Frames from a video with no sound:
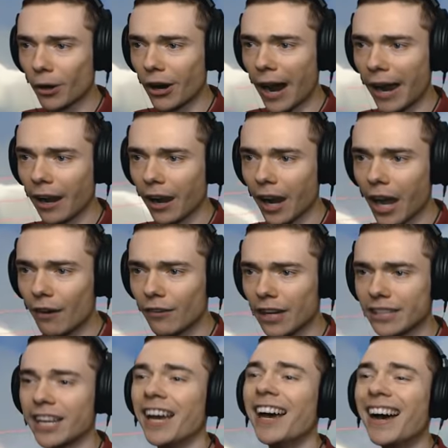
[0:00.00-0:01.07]
I love
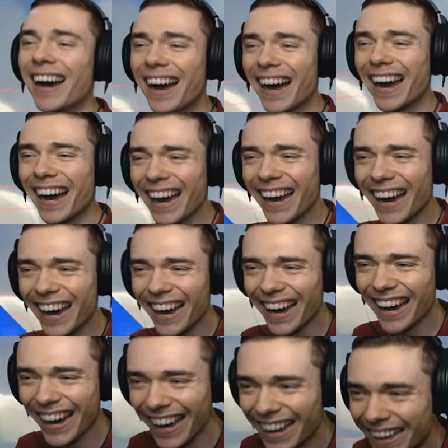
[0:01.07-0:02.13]
it.
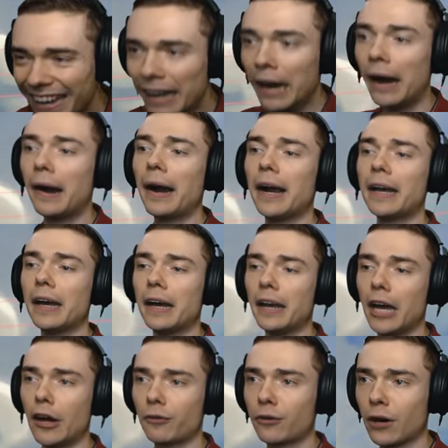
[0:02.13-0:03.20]
All right,
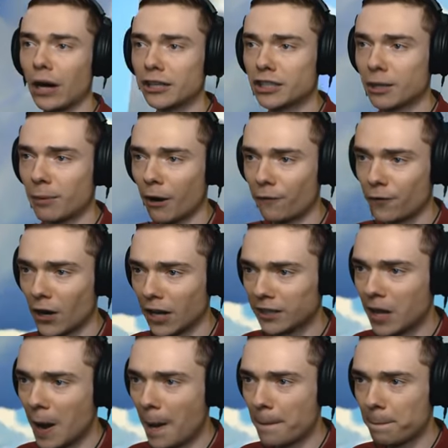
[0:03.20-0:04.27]
enough crouching, my friends.
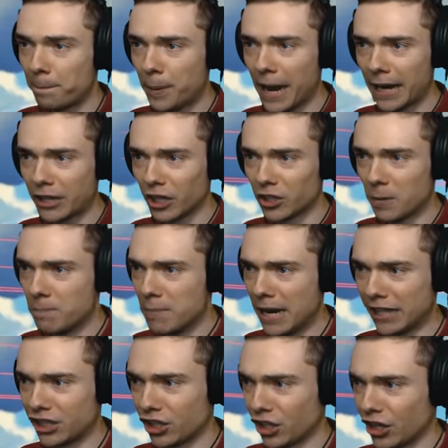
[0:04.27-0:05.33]
Back on the
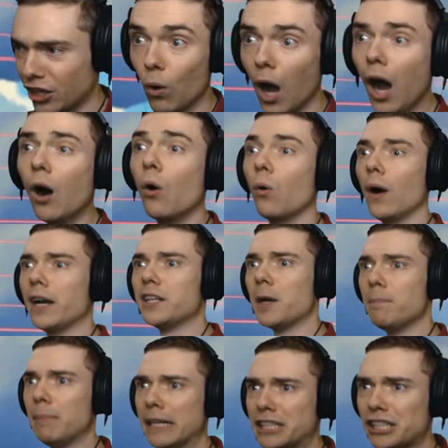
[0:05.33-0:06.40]
mission. Whoa, and the
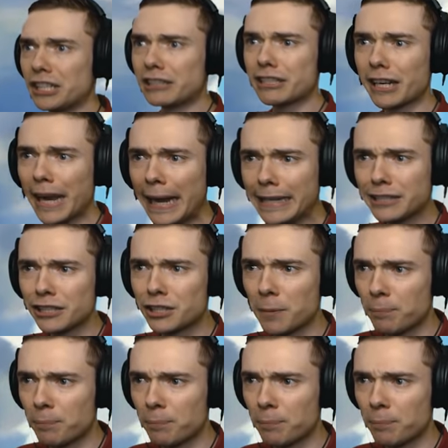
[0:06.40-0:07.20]
mission is lasers,